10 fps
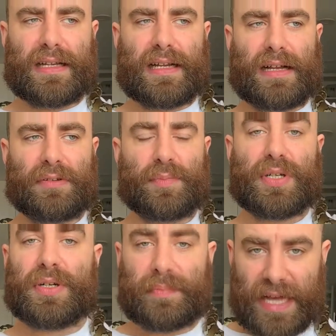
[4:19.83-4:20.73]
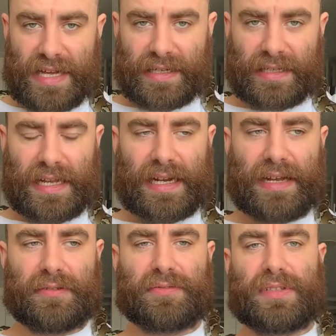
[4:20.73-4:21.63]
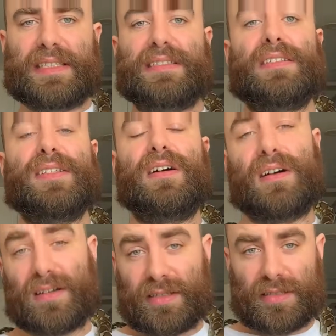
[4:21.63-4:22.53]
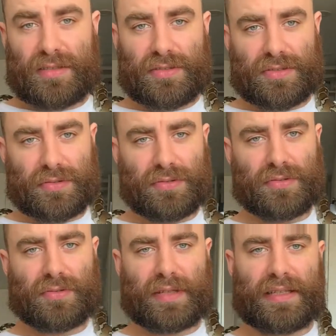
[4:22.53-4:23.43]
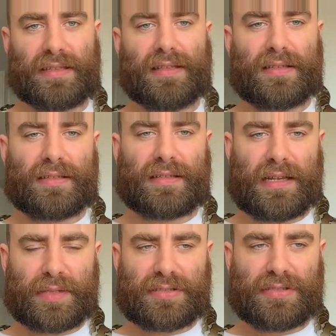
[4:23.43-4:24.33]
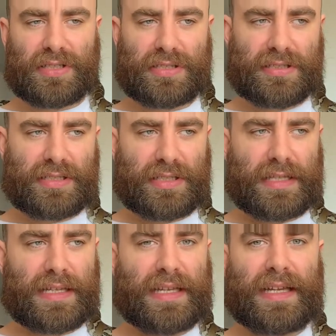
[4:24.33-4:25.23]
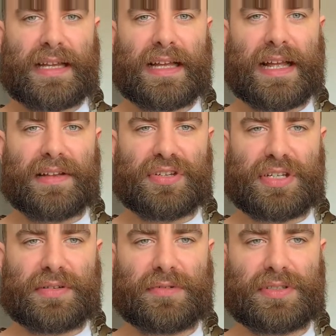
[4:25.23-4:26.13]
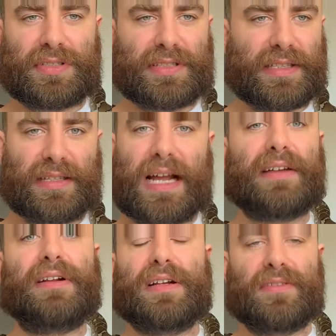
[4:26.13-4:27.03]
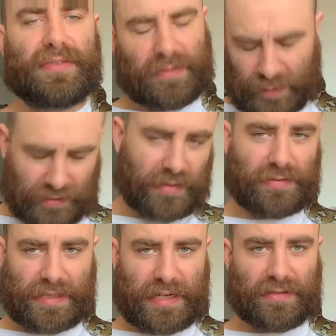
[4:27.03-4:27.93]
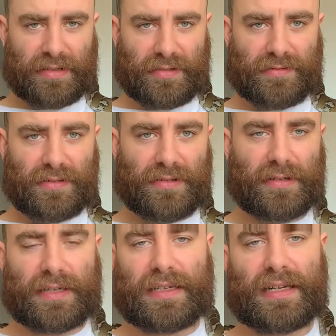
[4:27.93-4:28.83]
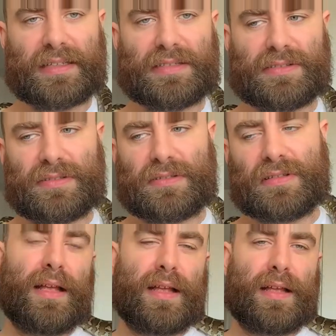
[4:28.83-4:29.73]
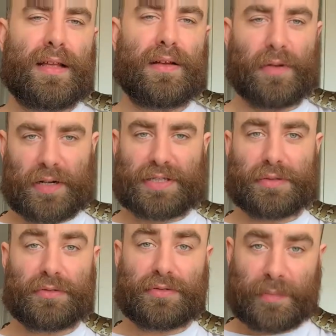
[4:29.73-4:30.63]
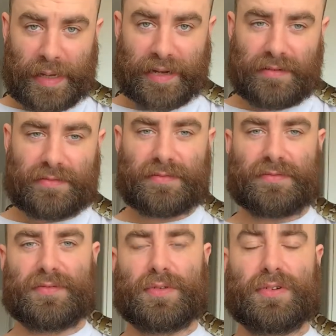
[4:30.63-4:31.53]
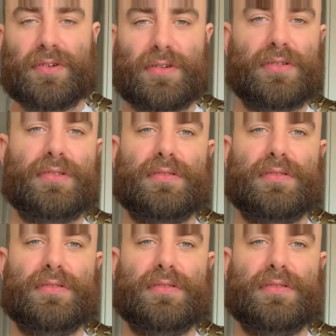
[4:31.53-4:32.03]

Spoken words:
I would put her back and I would release her onto the climbing structures, and she would just glide right over them and go down to the floor and hide in her hole, where she would remain for